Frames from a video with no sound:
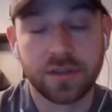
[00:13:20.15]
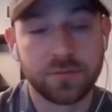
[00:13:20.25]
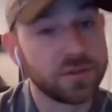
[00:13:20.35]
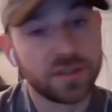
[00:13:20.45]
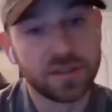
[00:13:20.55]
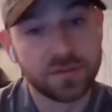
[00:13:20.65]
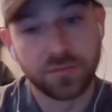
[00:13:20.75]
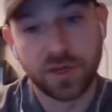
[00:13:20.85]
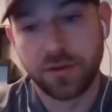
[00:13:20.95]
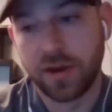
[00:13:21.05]
and really
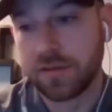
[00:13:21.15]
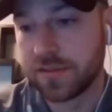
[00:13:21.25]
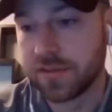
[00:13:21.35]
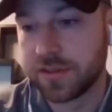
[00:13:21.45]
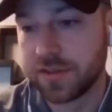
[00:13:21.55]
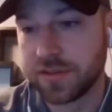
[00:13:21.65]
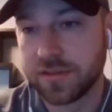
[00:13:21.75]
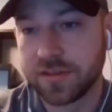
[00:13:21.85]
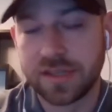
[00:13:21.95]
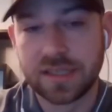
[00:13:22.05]
didn't break ground until
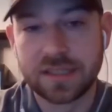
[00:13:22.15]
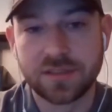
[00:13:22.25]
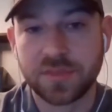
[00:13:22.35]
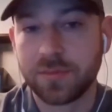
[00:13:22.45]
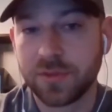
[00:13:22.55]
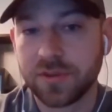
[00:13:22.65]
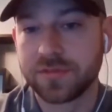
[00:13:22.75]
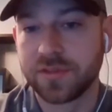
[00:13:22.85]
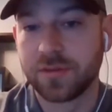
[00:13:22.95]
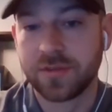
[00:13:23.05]
here in September.
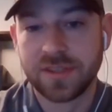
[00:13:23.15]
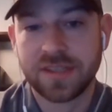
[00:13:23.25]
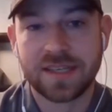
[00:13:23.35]
So